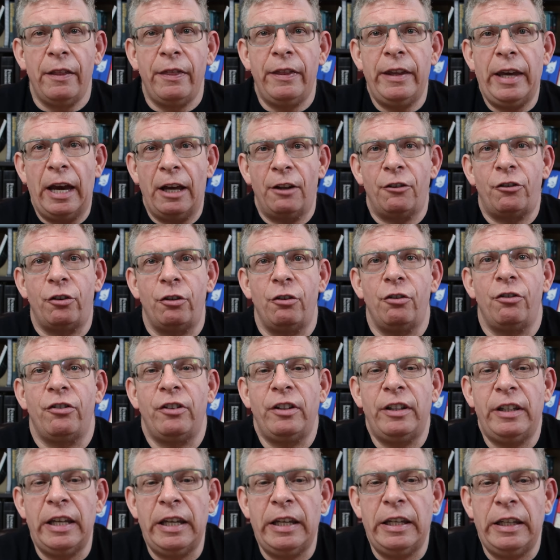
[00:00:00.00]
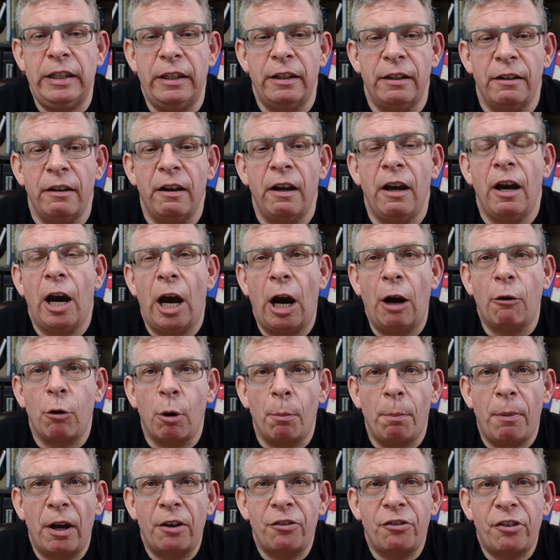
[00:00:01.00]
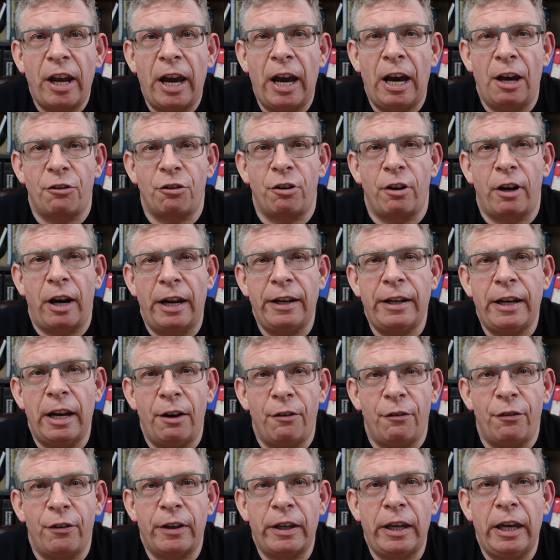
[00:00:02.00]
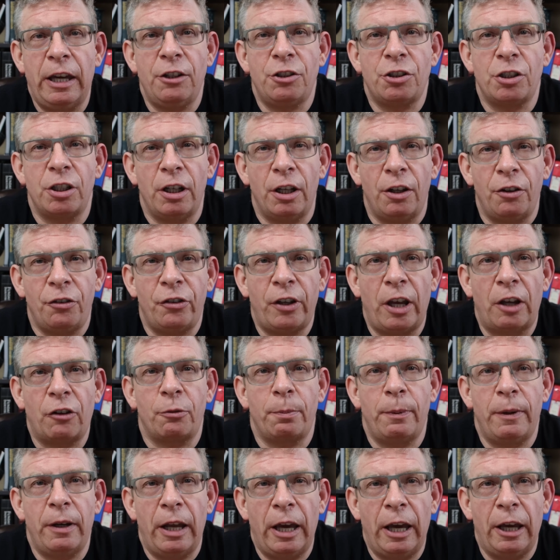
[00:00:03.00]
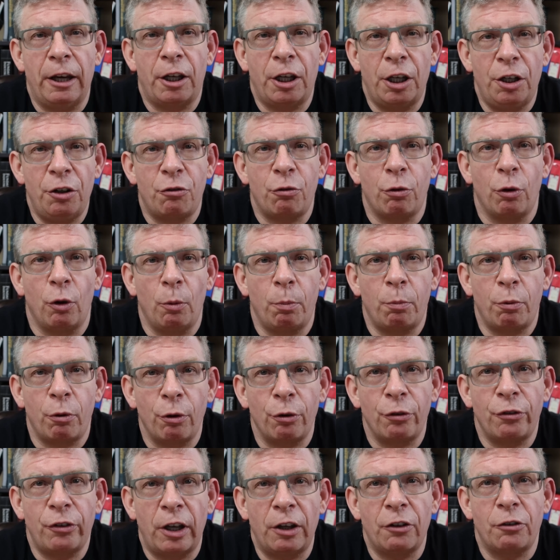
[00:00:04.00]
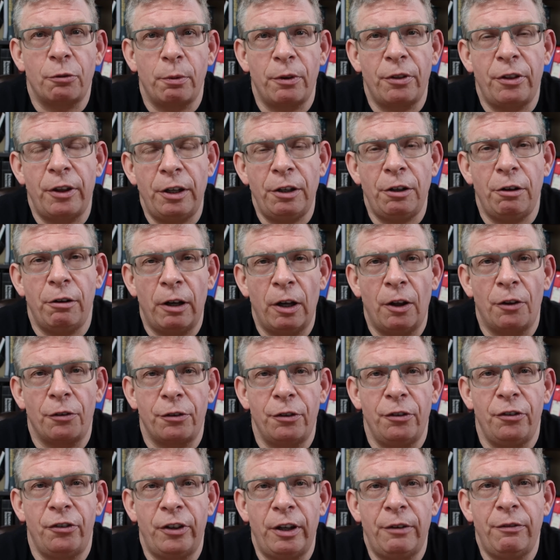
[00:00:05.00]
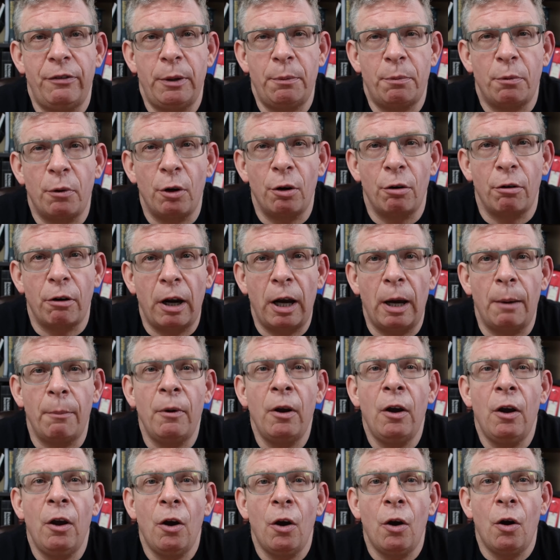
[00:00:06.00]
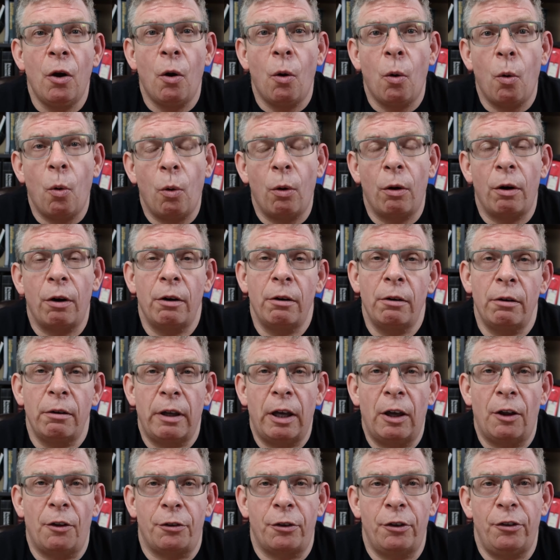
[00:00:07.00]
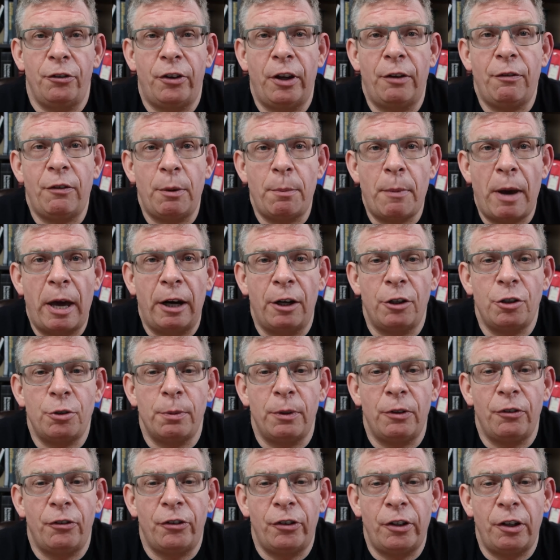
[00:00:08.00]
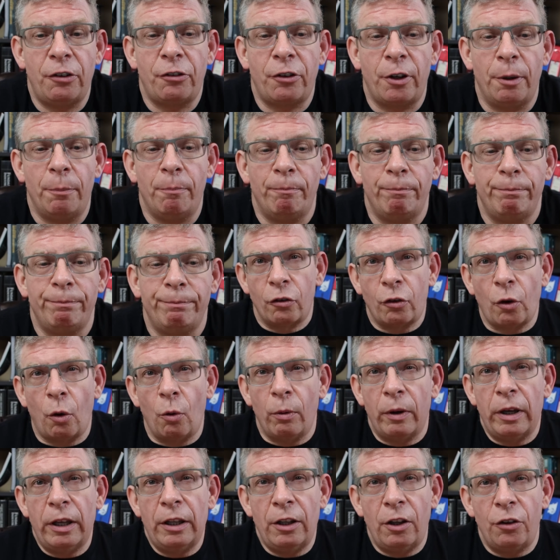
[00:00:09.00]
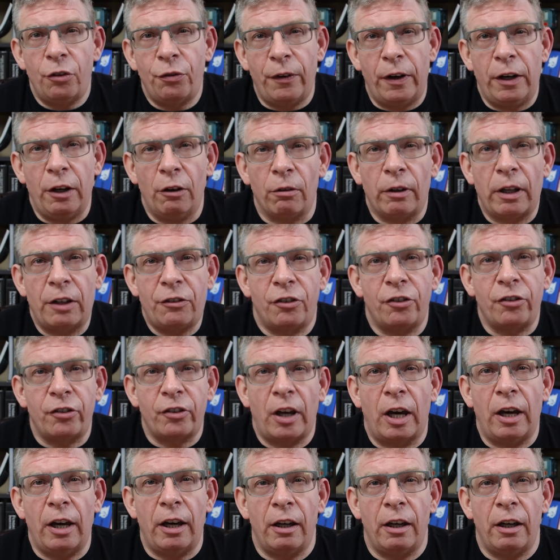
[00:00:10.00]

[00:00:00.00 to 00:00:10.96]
answer is D, a robust hazard identification, assessment, and control process within your health and safety program or health and safety management system. So in this video, let's